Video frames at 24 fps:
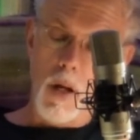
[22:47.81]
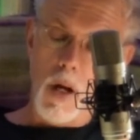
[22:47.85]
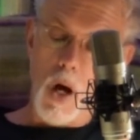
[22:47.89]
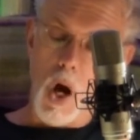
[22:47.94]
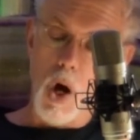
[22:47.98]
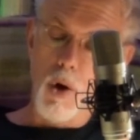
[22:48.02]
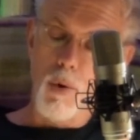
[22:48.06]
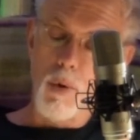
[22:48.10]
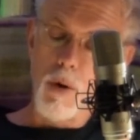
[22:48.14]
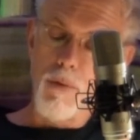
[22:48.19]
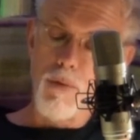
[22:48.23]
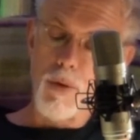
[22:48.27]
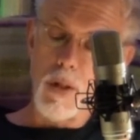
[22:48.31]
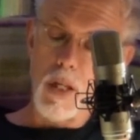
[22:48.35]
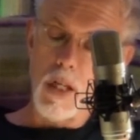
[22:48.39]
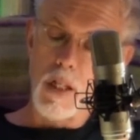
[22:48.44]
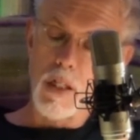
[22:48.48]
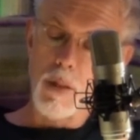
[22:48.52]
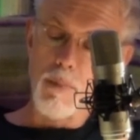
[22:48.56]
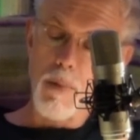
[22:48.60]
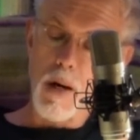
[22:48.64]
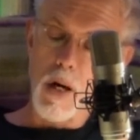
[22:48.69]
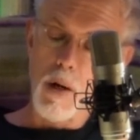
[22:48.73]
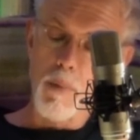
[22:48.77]
hungry for the
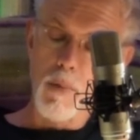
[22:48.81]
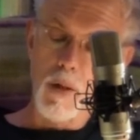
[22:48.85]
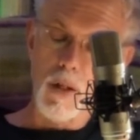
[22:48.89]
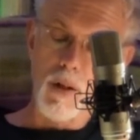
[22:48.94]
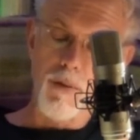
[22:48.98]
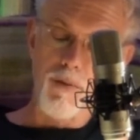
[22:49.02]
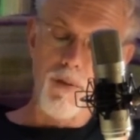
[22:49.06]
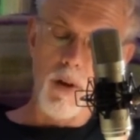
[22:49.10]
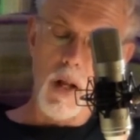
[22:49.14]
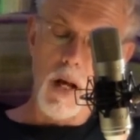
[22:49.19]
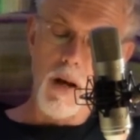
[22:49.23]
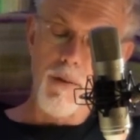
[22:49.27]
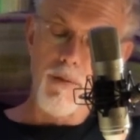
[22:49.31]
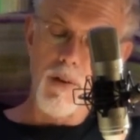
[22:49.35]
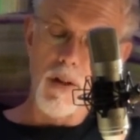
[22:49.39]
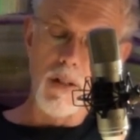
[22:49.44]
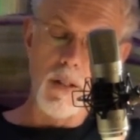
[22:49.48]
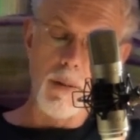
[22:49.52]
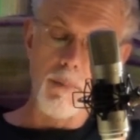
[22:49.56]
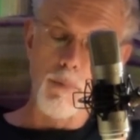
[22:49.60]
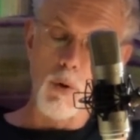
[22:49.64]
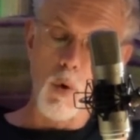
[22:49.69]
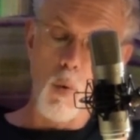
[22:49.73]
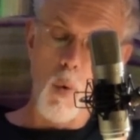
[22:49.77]
experiment of life
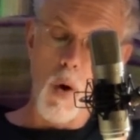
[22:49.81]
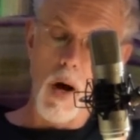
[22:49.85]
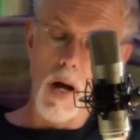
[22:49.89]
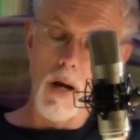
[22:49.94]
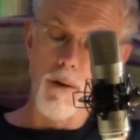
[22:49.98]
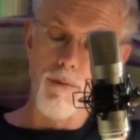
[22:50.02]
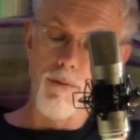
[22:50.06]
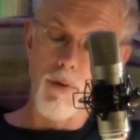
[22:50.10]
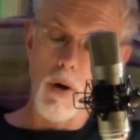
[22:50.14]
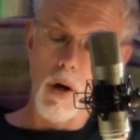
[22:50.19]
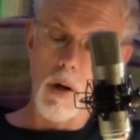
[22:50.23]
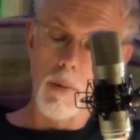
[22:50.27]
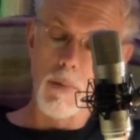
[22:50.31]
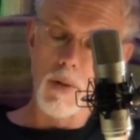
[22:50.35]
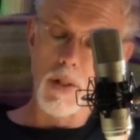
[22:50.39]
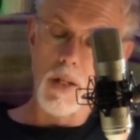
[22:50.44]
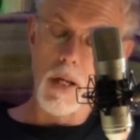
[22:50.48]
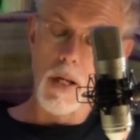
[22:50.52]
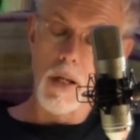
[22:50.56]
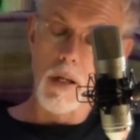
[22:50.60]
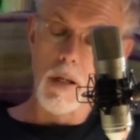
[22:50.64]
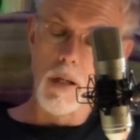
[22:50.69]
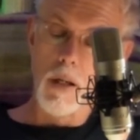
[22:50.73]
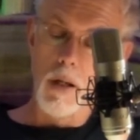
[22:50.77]
on some quiet
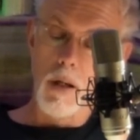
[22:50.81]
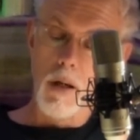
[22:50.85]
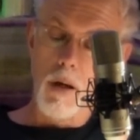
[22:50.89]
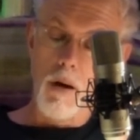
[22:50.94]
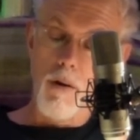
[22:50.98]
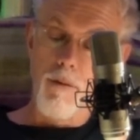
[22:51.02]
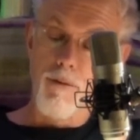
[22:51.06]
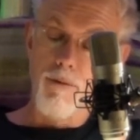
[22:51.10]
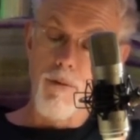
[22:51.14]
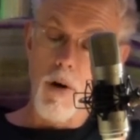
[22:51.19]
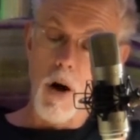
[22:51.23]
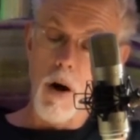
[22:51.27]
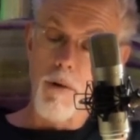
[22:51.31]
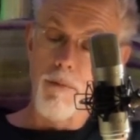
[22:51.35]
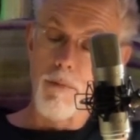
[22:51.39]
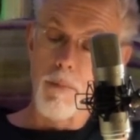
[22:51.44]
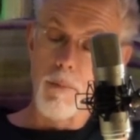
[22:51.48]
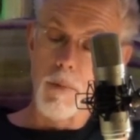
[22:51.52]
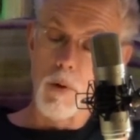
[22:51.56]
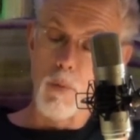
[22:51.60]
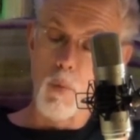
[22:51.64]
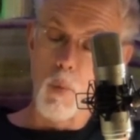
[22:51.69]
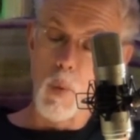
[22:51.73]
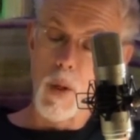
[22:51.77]
farmstead, far
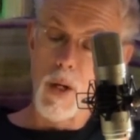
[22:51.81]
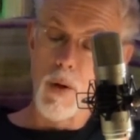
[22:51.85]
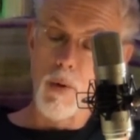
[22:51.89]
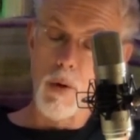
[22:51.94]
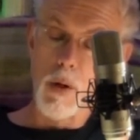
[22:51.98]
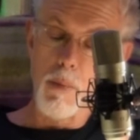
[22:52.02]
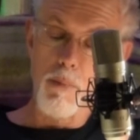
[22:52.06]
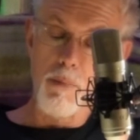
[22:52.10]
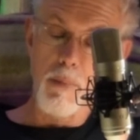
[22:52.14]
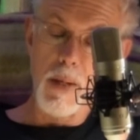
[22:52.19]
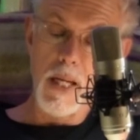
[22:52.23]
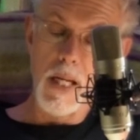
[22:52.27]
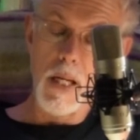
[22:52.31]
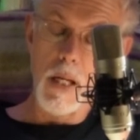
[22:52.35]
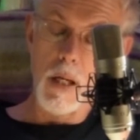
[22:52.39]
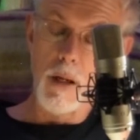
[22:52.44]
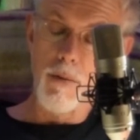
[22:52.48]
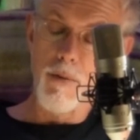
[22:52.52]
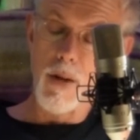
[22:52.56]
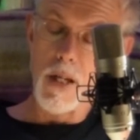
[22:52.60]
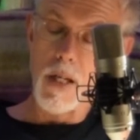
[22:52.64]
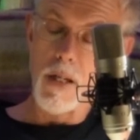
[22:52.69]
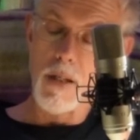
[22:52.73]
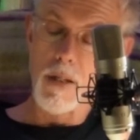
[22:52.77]
from the weary
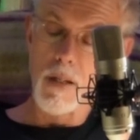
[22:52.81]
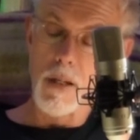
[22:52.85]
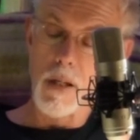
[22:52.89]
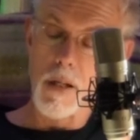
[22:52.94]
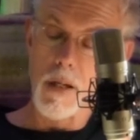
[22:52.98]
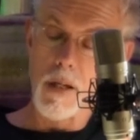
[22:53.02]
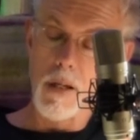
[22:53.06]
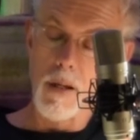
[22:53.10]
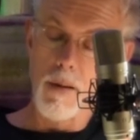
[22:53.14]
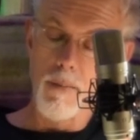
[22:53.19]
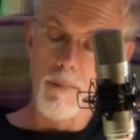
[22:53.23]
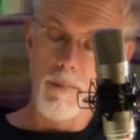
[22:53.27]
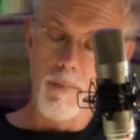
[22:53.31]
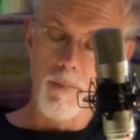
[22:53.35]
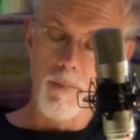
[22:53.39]
beating of any sea.